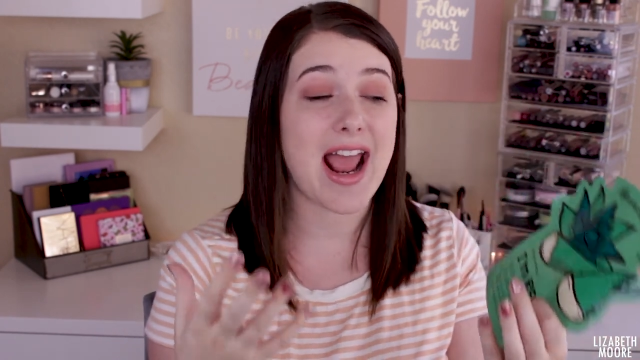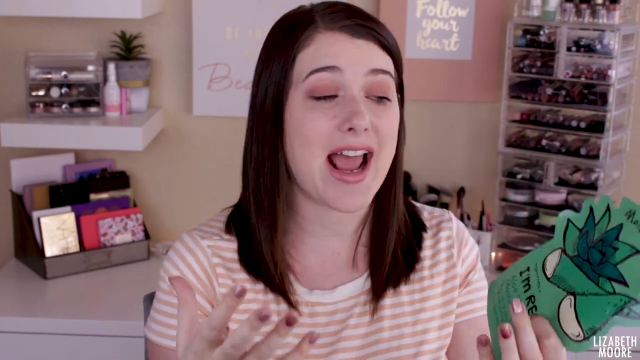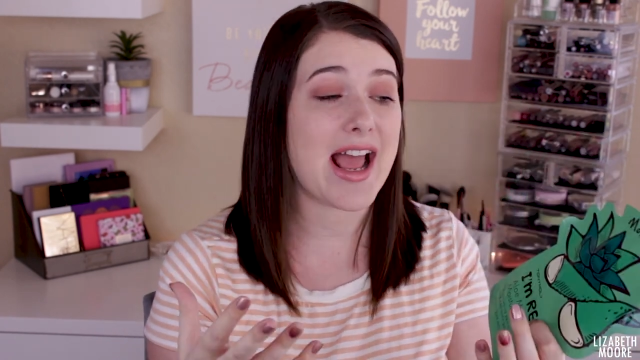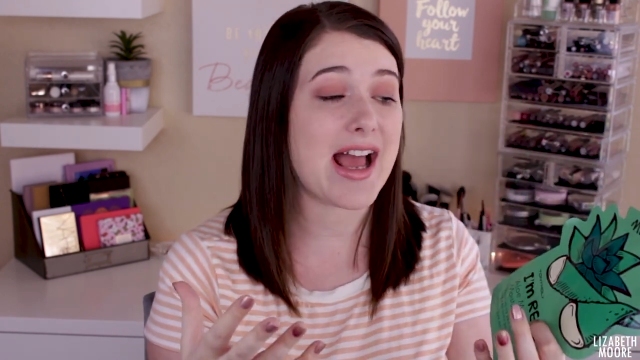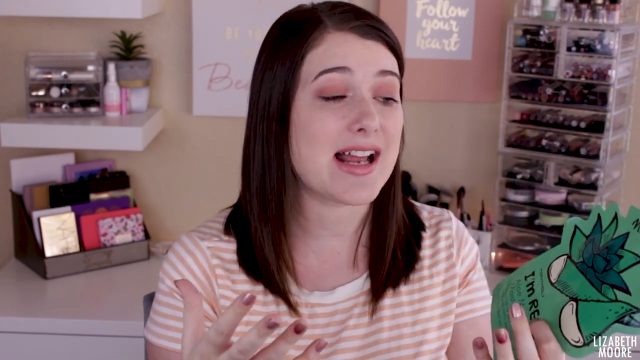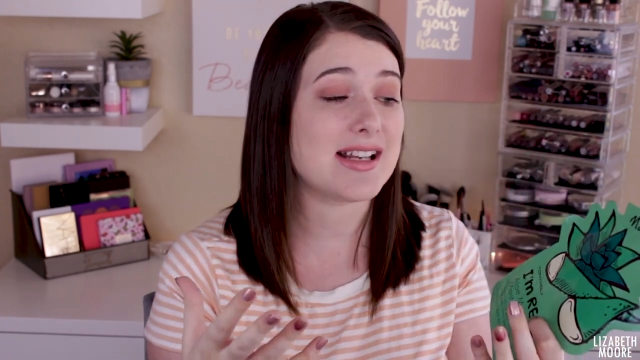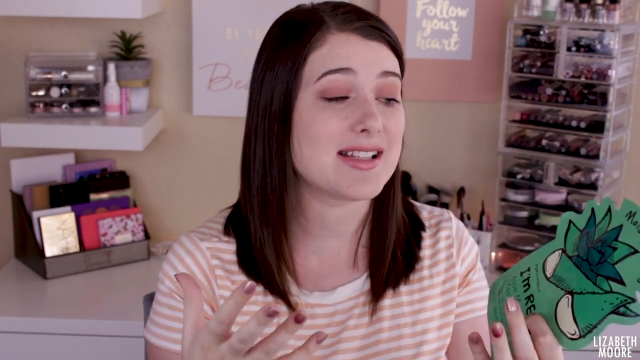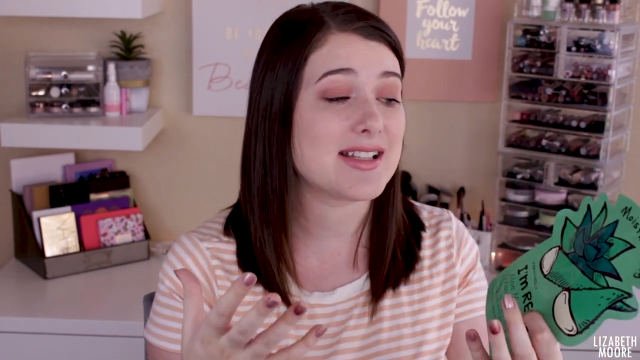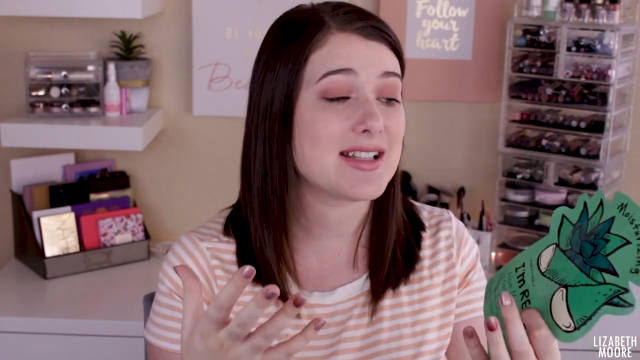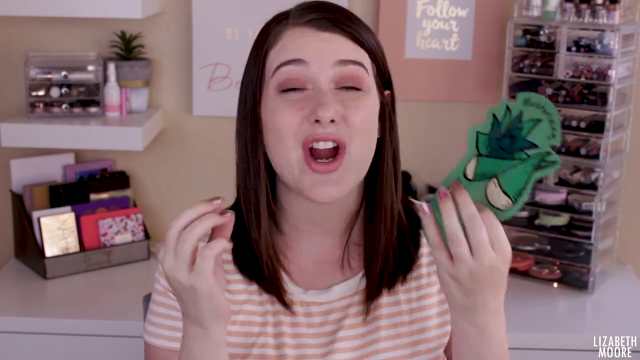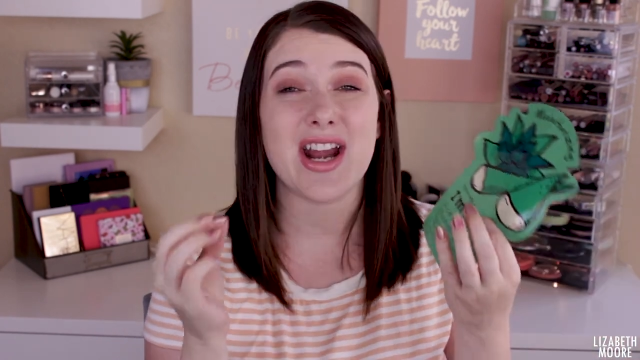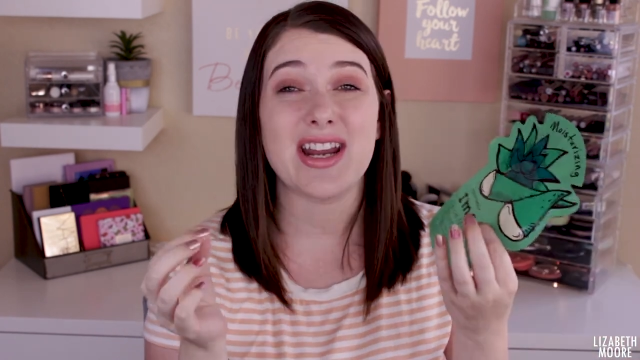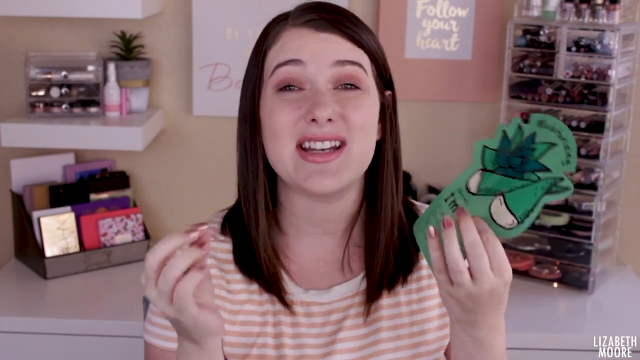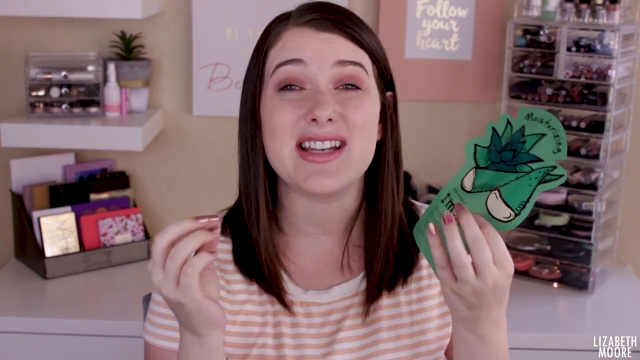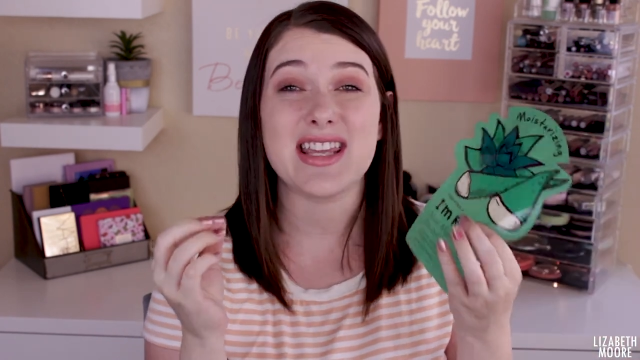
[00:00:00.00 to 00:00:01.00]
and
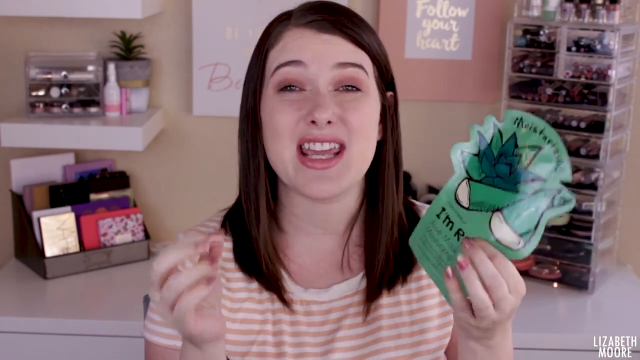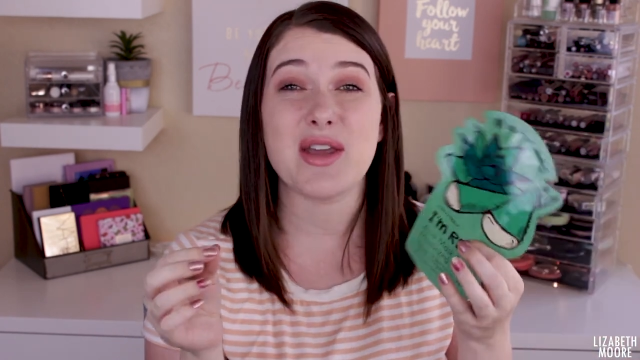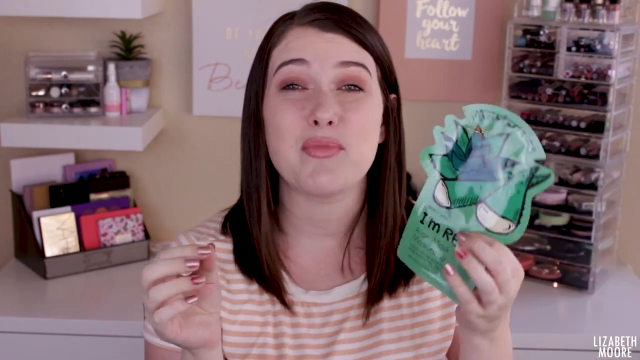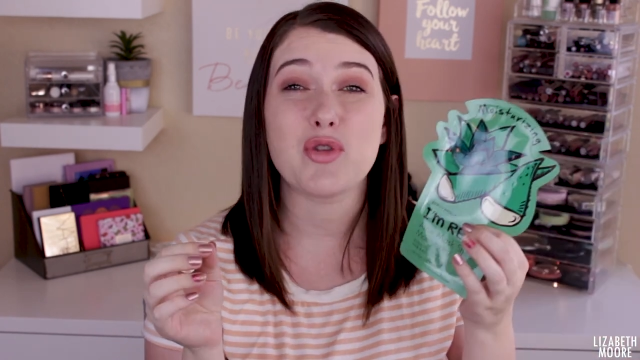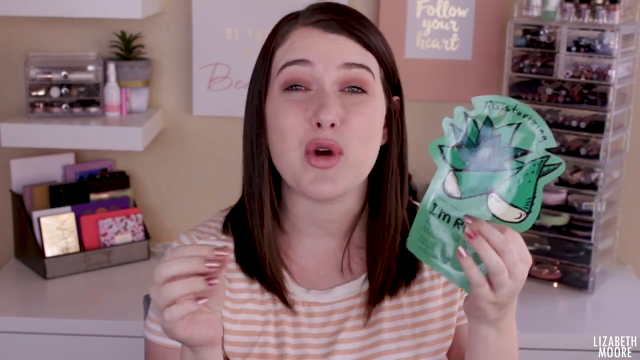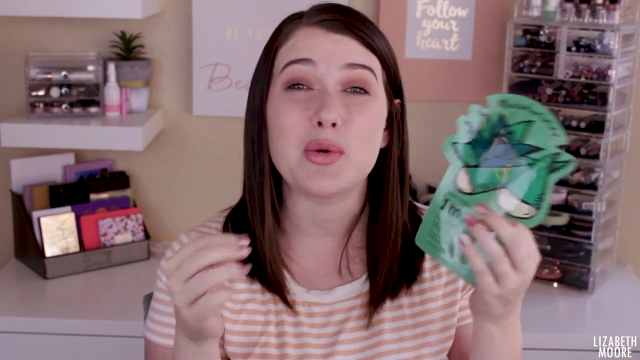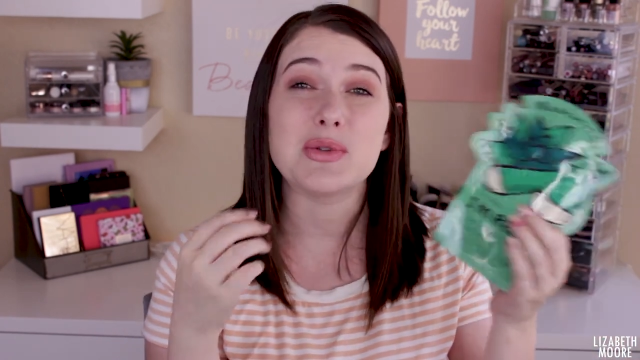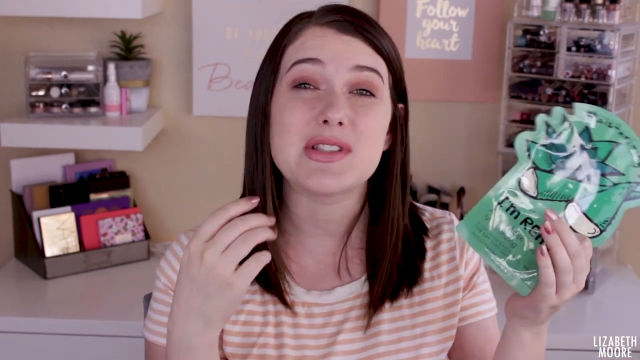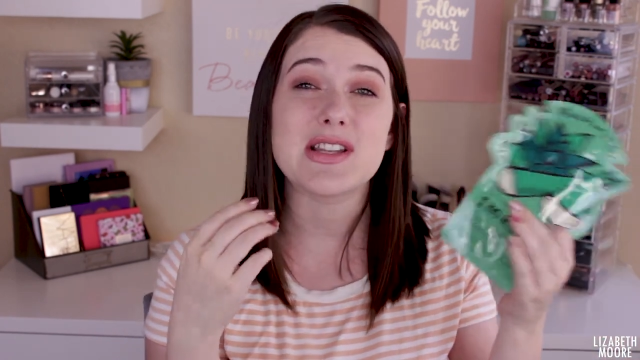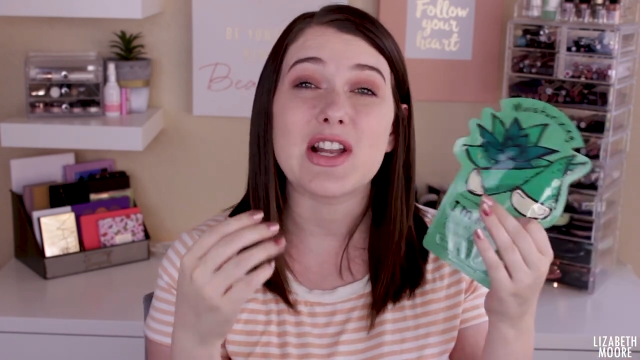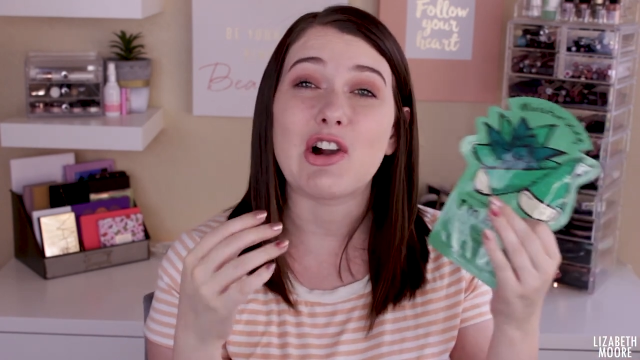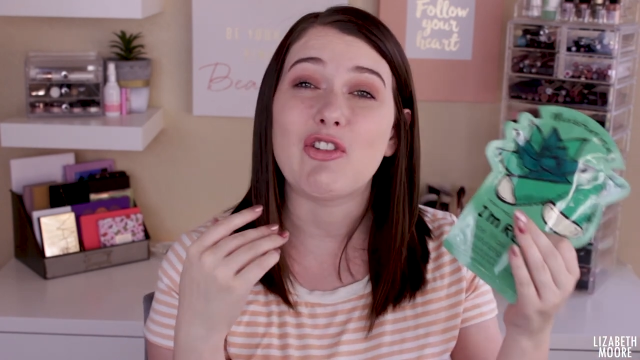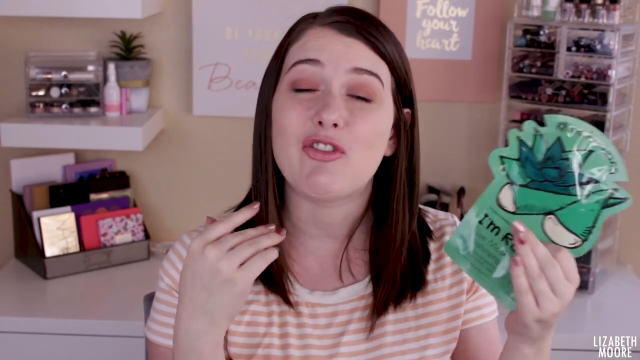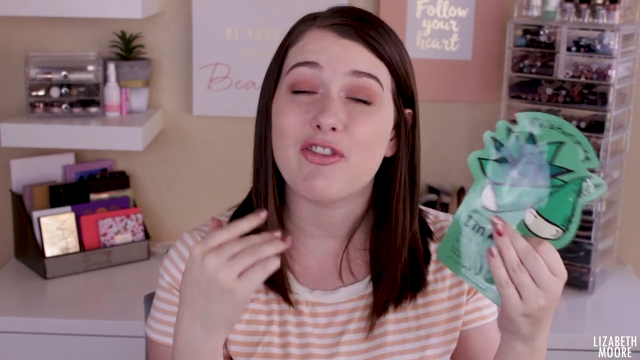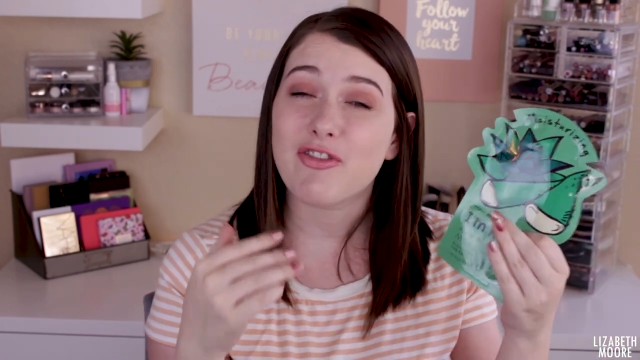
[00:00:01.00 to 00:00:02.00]
trying to keep those
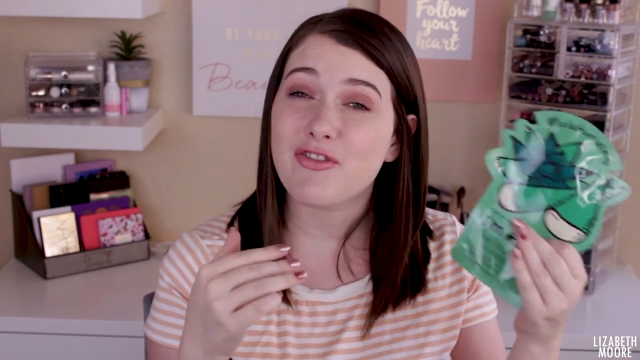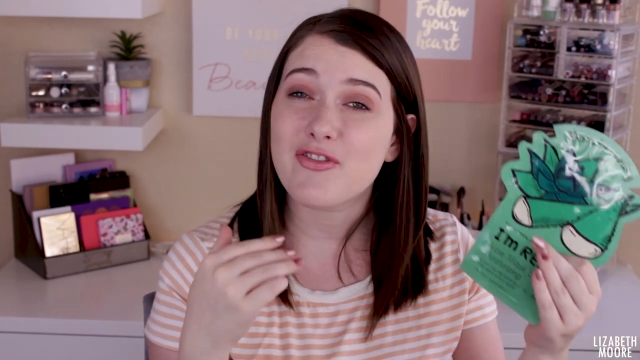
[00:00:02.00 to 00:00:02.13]
little